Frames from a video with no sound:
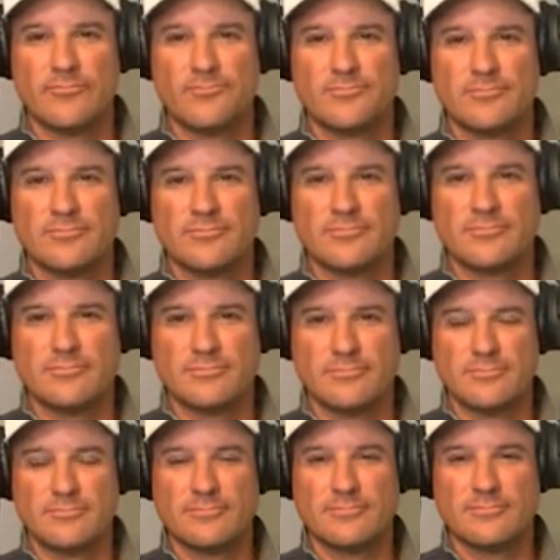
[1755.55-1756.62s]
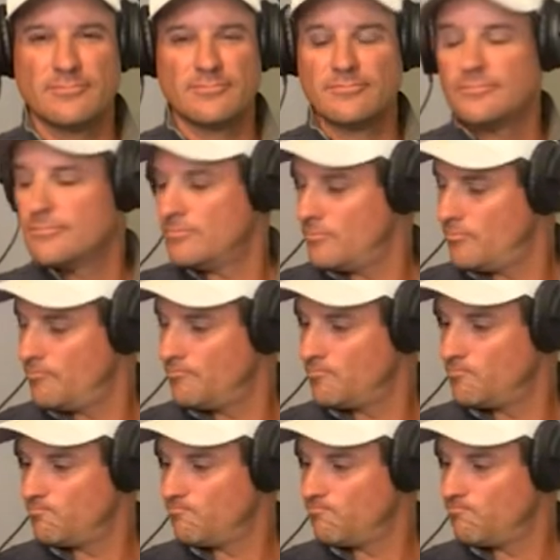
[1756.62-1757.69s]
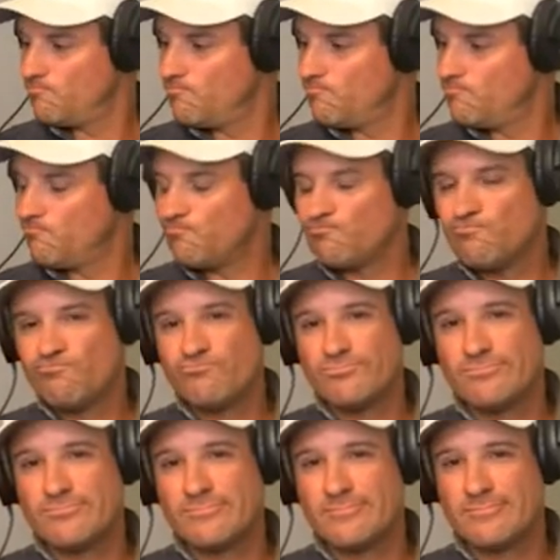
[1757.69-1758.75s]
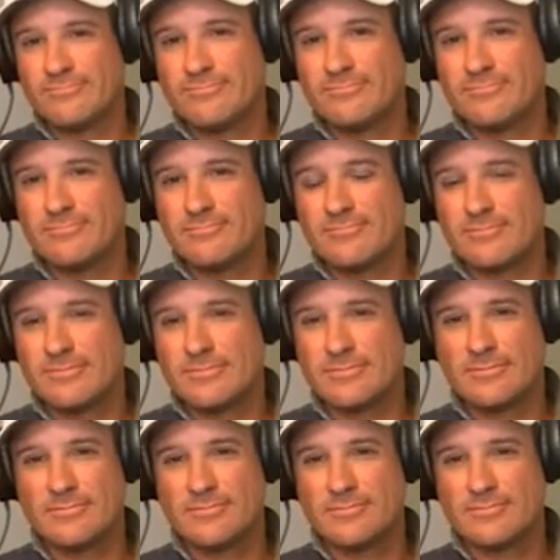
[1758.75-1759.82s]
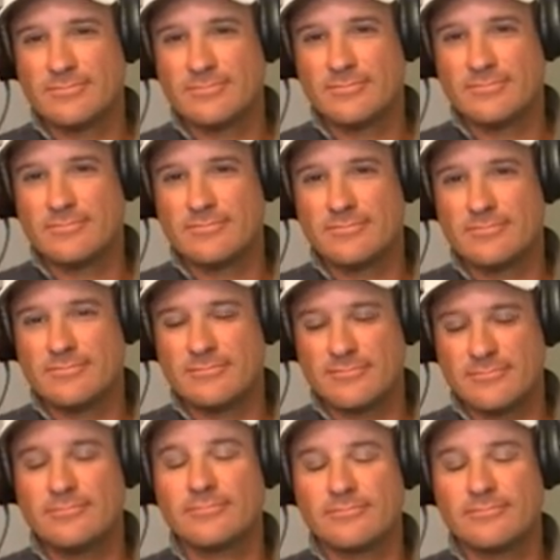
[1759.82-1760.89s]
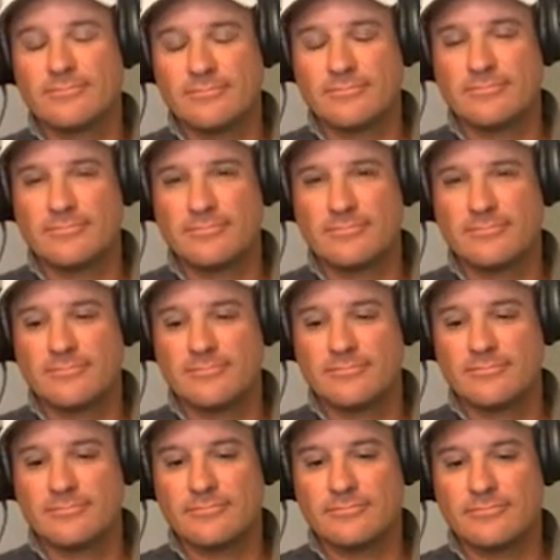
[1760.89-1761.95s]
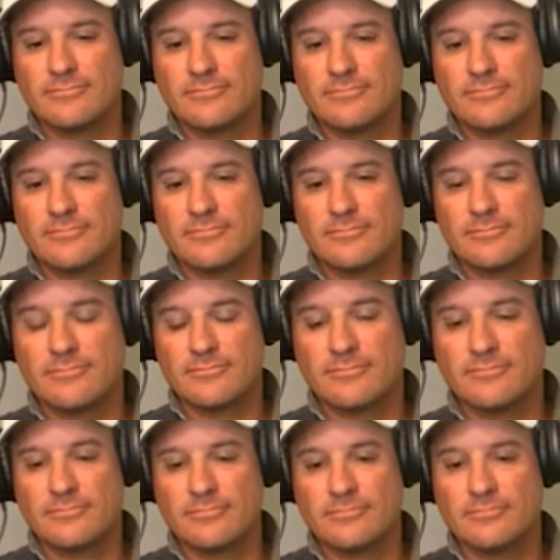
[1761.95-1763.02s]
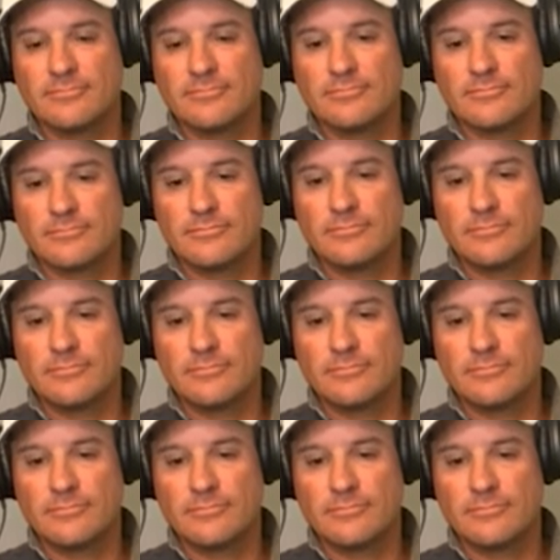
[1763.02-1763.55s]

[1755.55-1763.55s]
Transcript: This person isn't speaking.